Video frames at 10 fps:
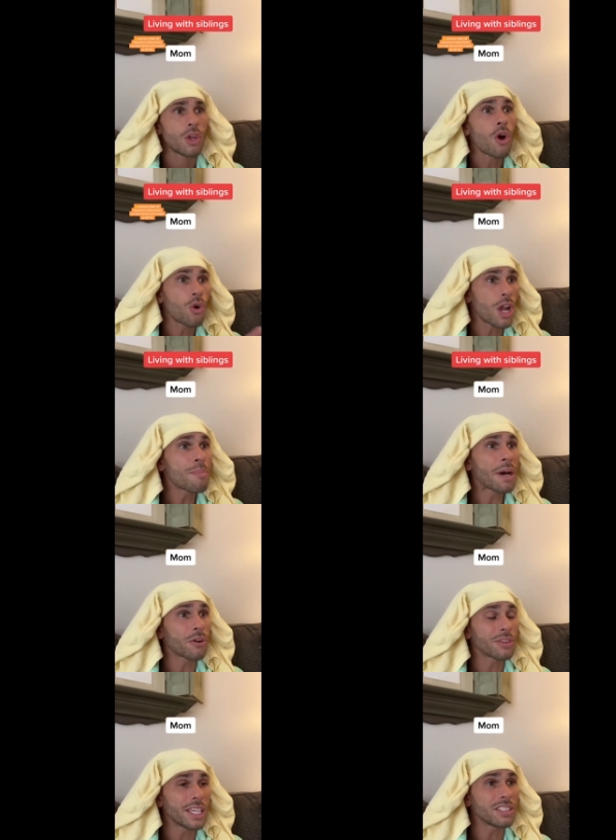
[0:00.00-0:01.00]
Hold up, I
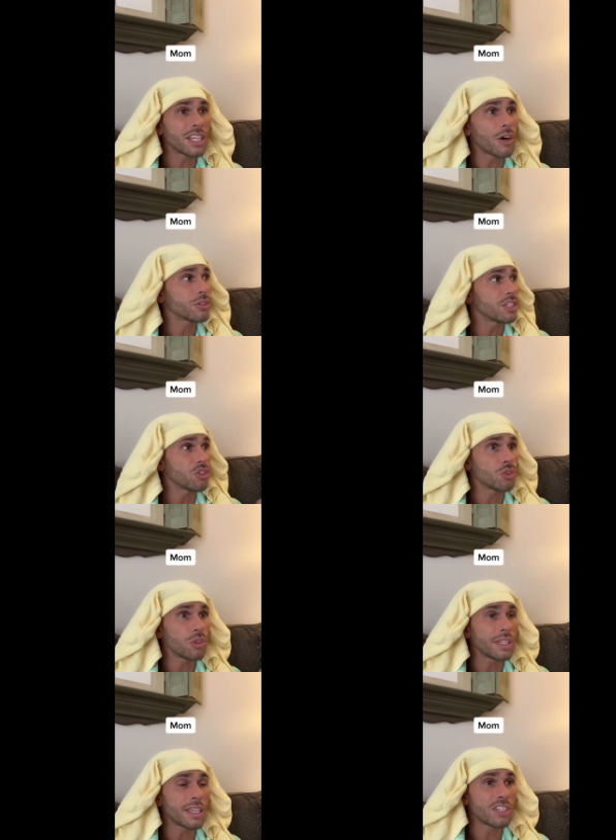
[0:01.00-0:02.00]
don't think so. Did you do
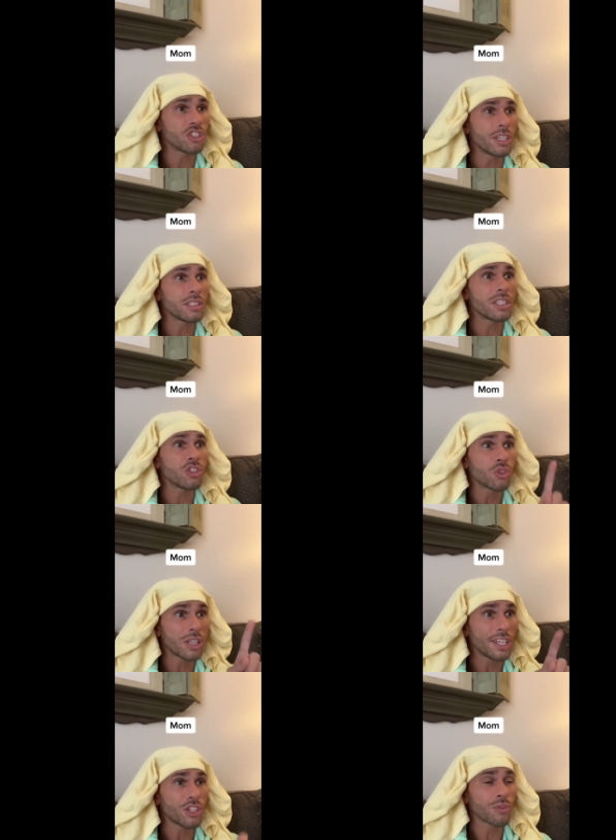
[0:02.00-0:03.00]
the dishes? Did you
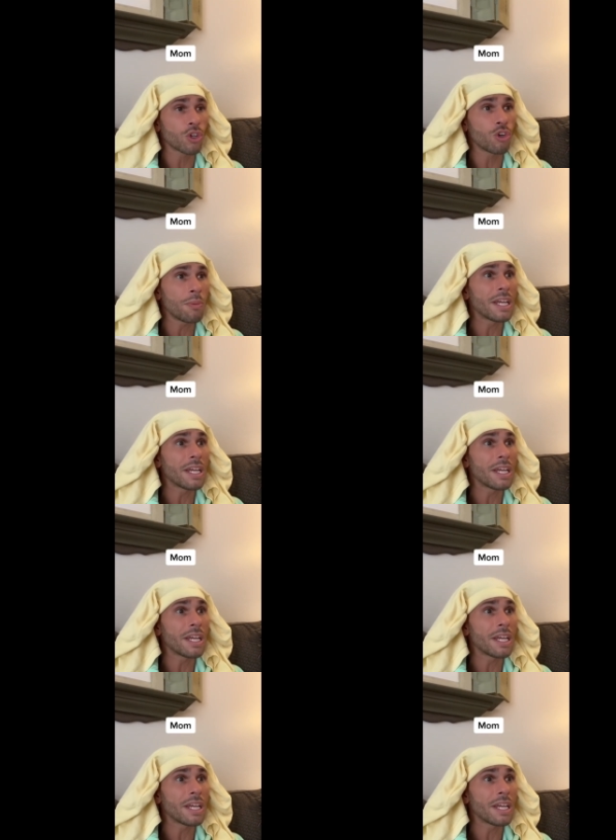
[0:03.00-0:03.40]
clean your room?